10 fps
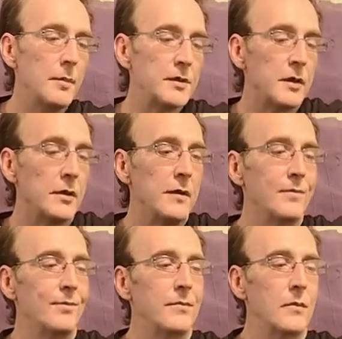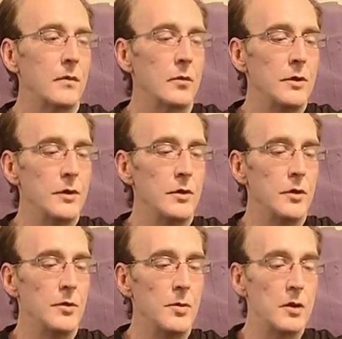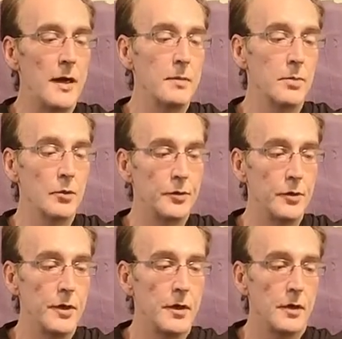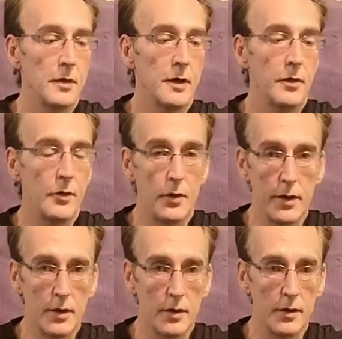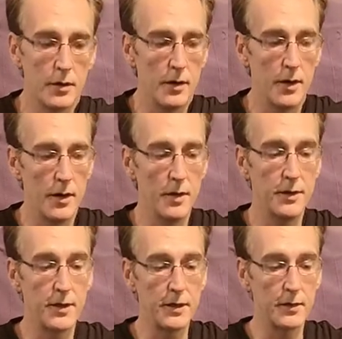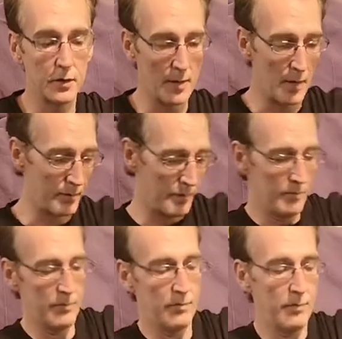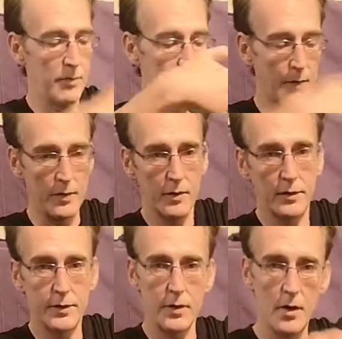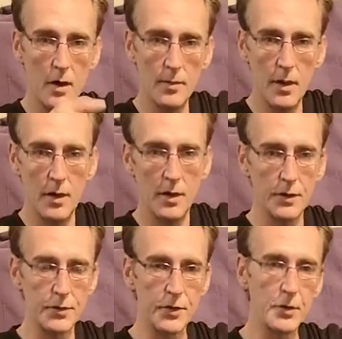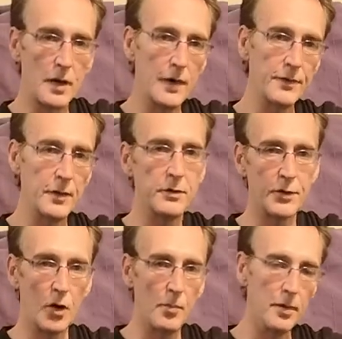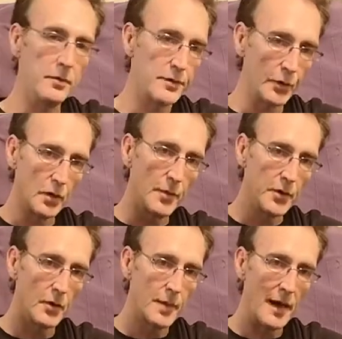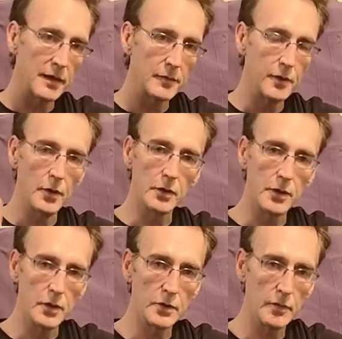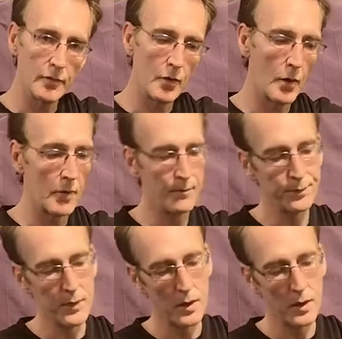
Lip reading: Basically what you do is you put your hiking poles through here and then through here, and they kind of come up the front under your arm, so you don't have to stop and stow them in your pack if you're not going to use them for a while.